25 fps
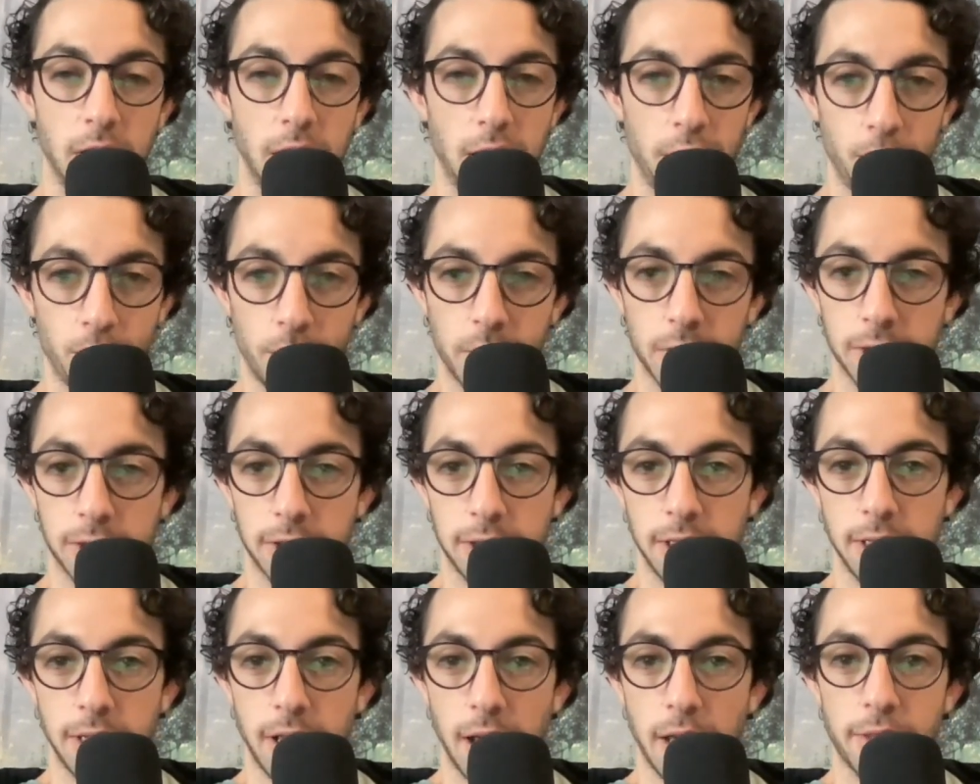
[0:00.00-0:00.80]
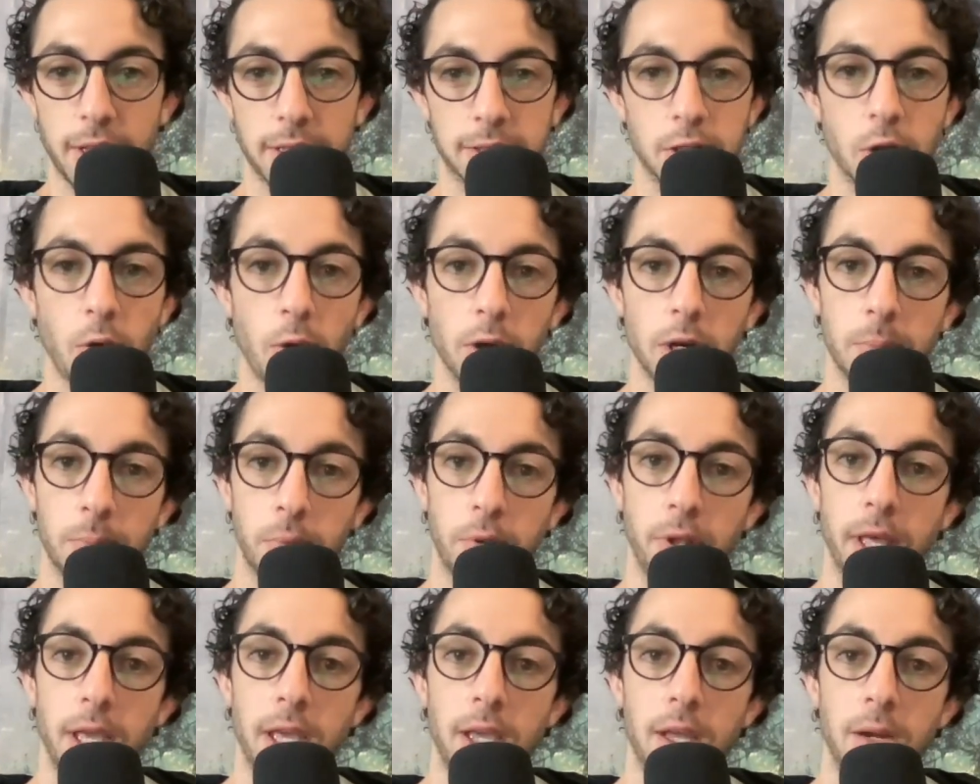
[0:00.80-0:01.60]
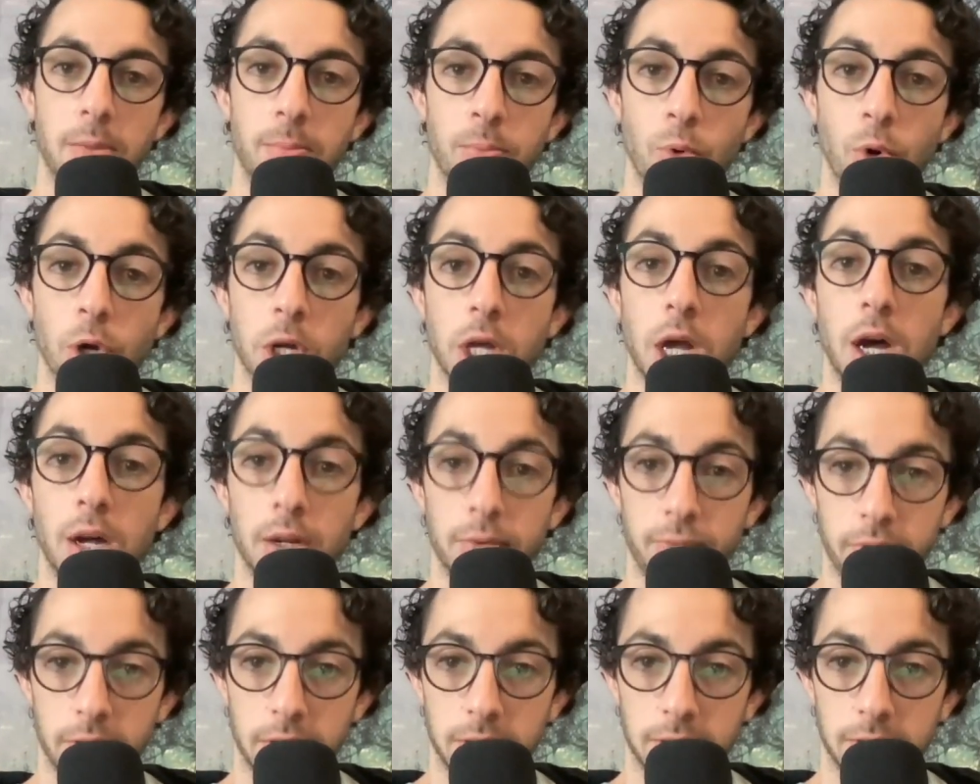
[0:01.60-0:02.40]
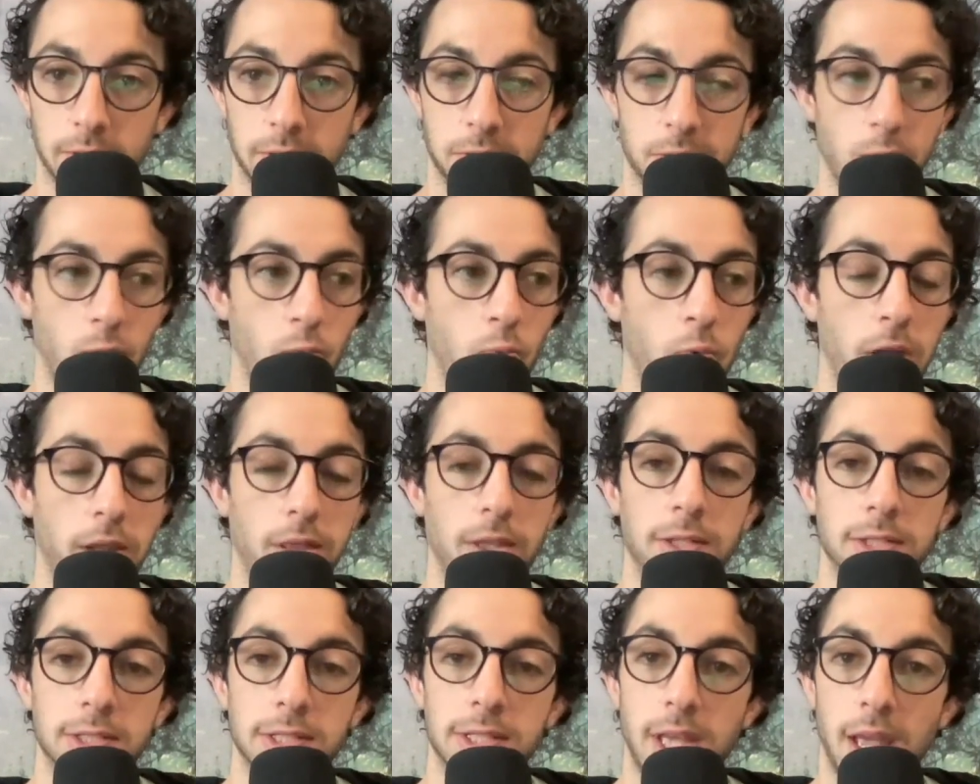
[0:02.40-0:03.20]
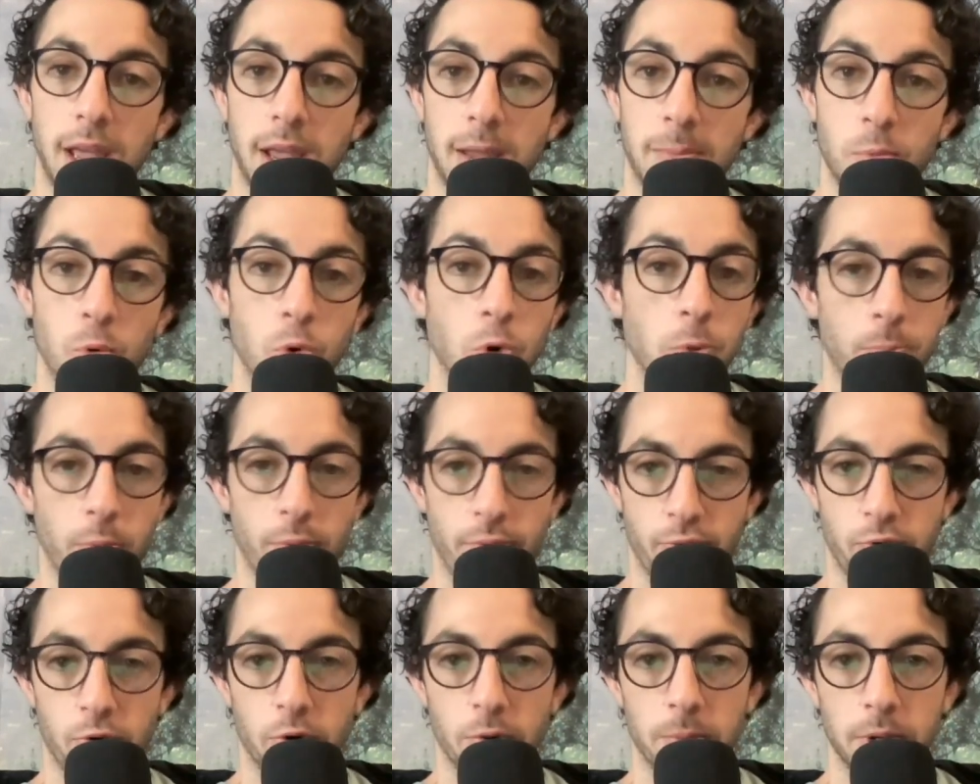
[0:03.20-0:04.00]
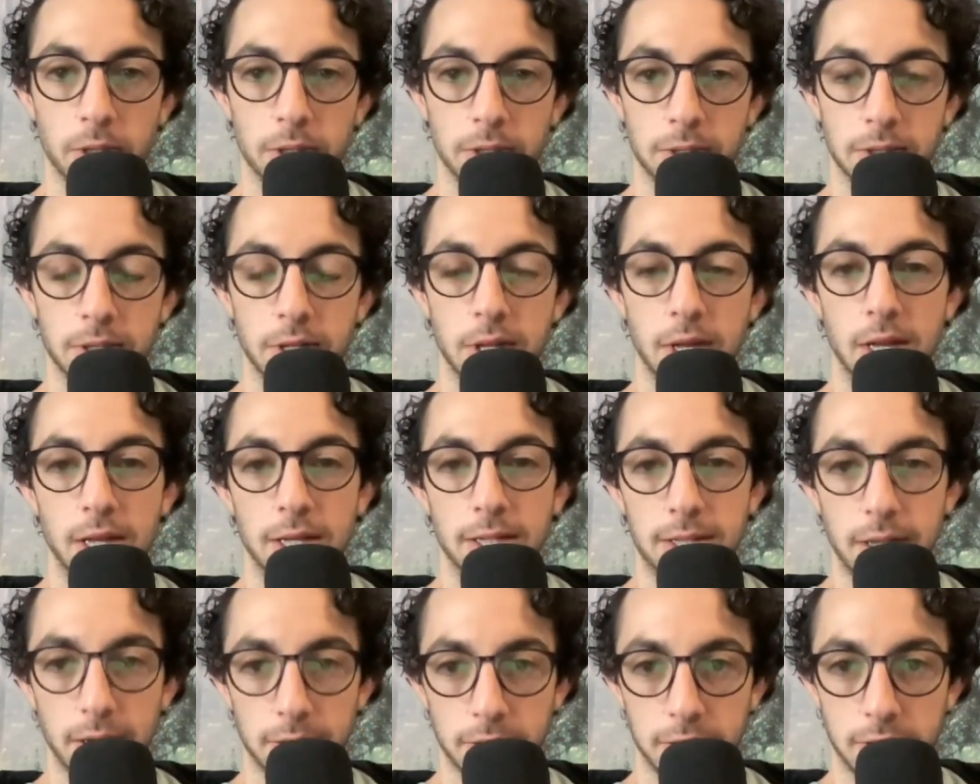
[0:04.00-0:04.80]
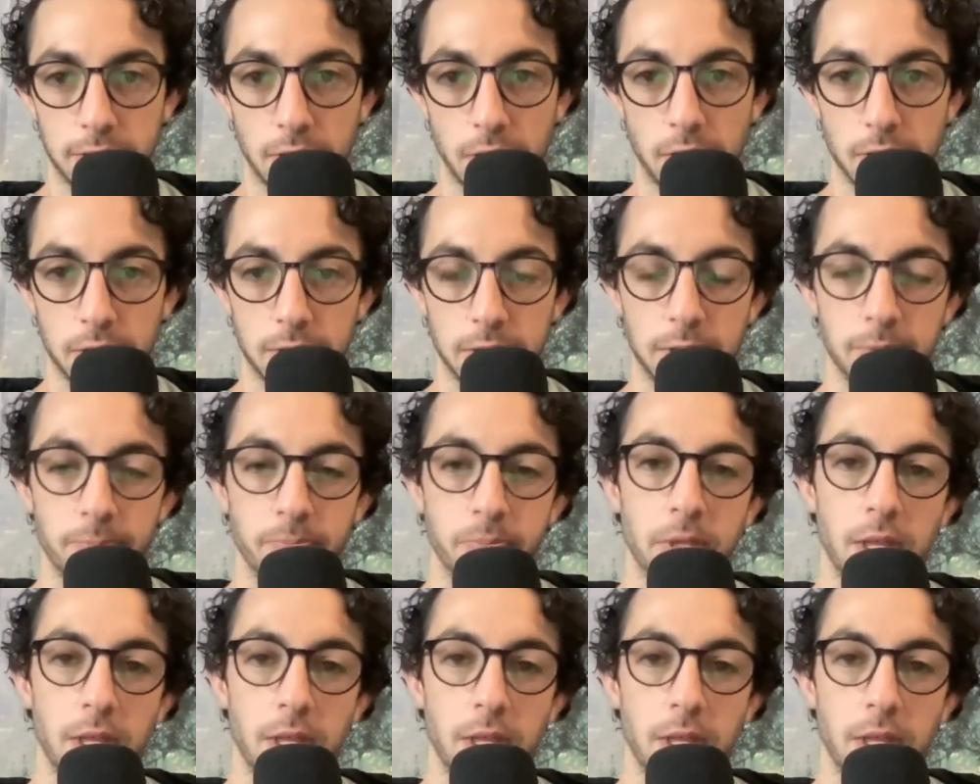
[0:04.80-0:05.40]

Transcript: You can see how that's going to play in more confidence when this game or performance does start.